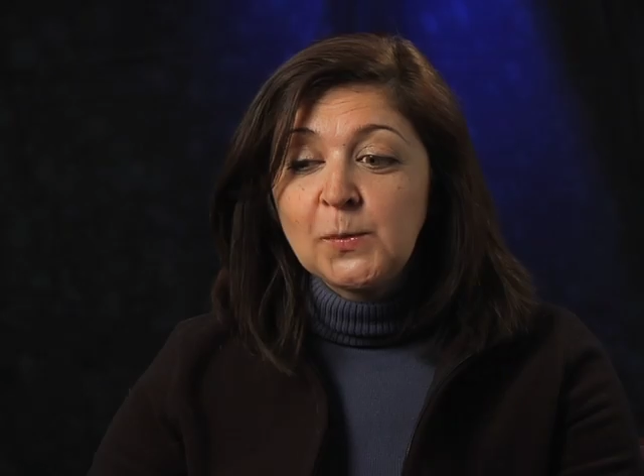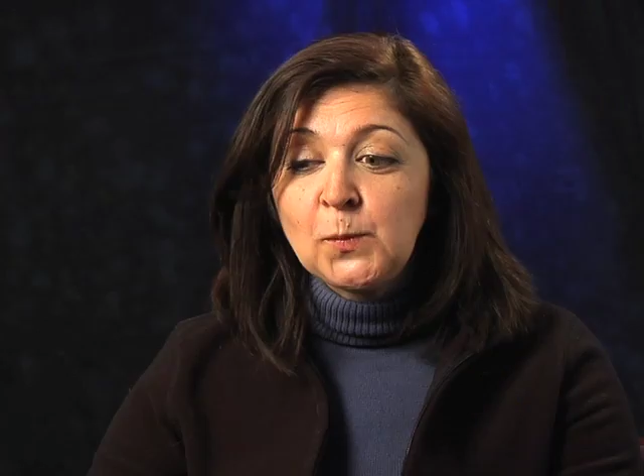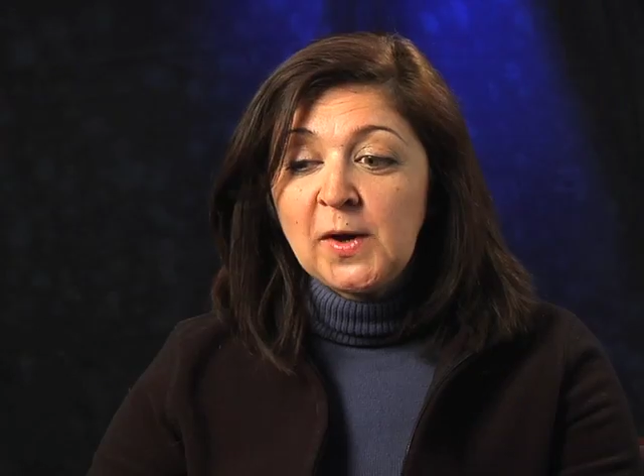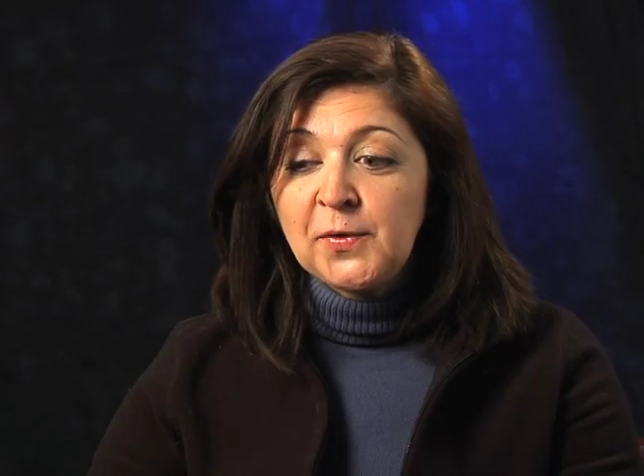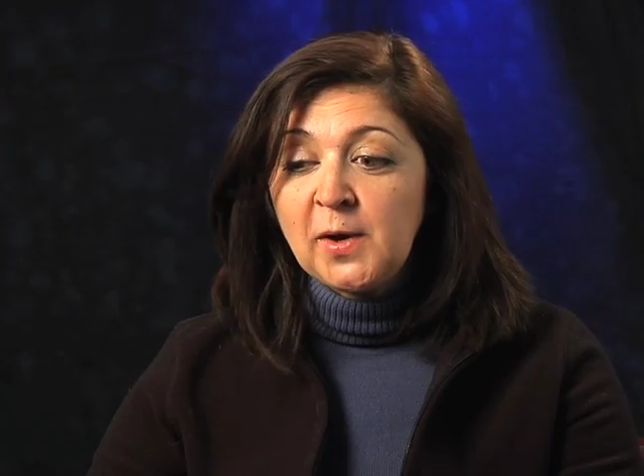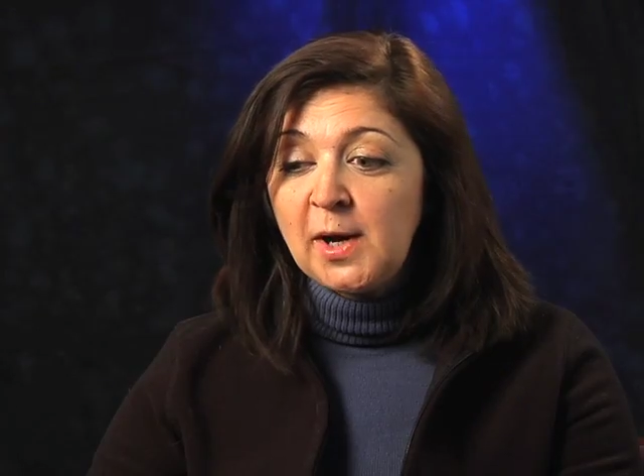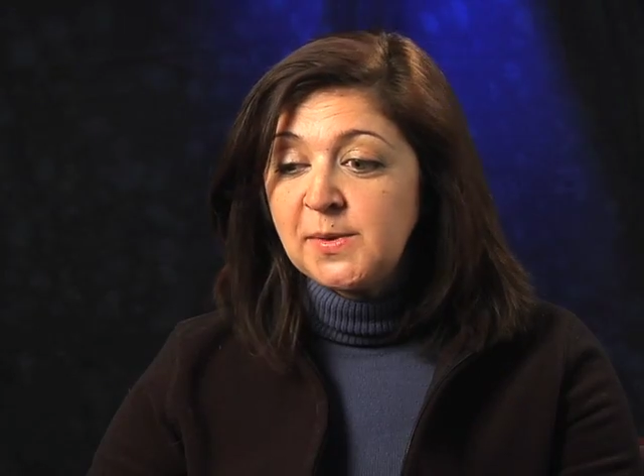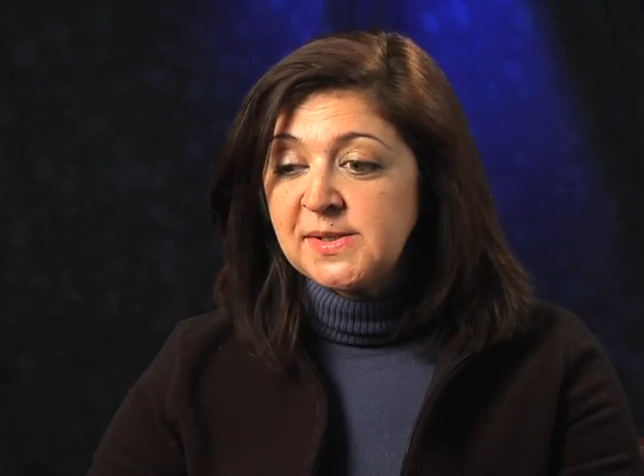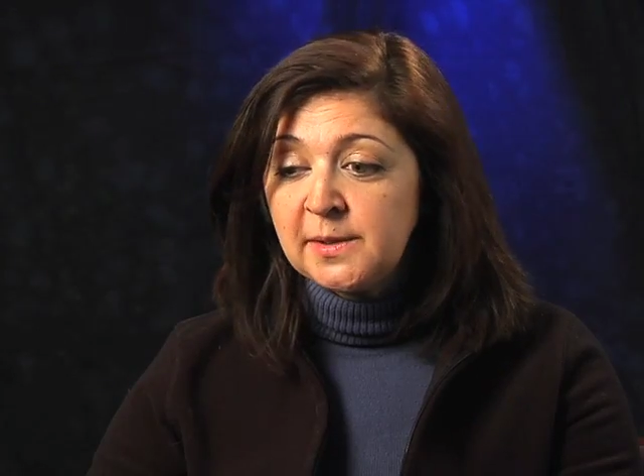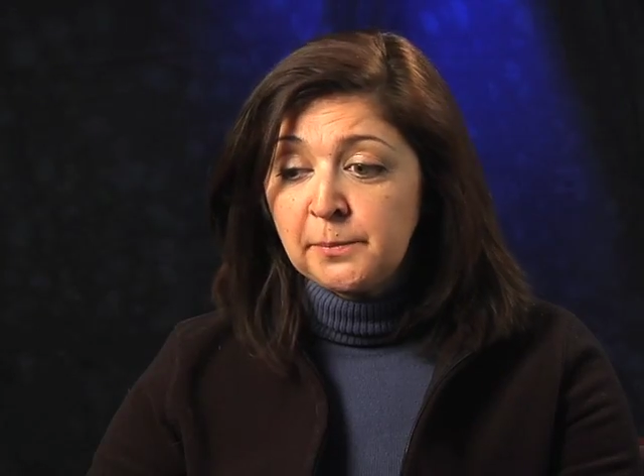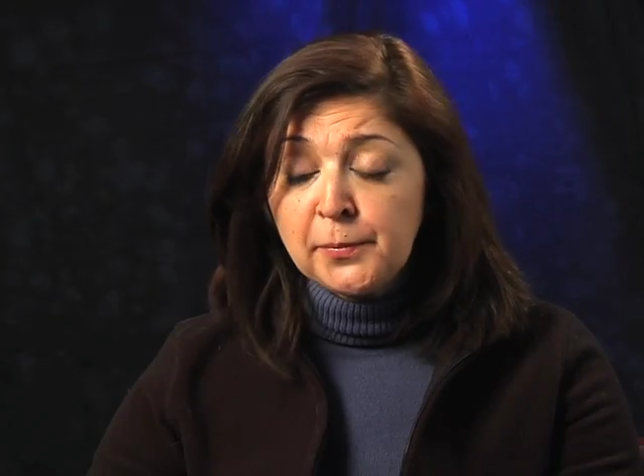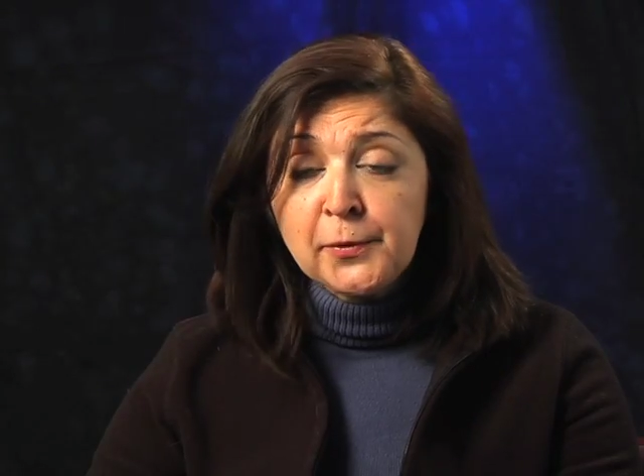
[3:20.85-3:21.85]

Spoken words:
Whether I was in